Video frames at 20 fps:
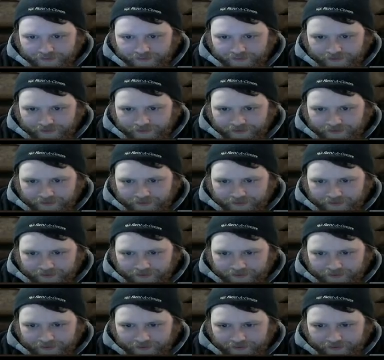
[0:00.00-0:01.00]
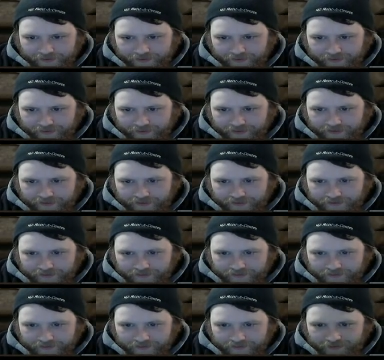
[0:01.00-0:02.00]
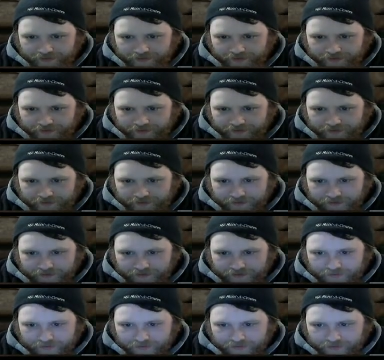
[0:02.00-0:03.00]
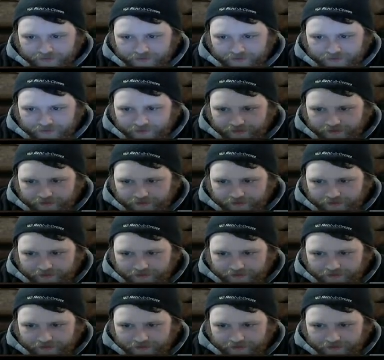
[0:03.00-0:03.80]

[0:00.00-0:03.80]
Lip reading: (no one is talking)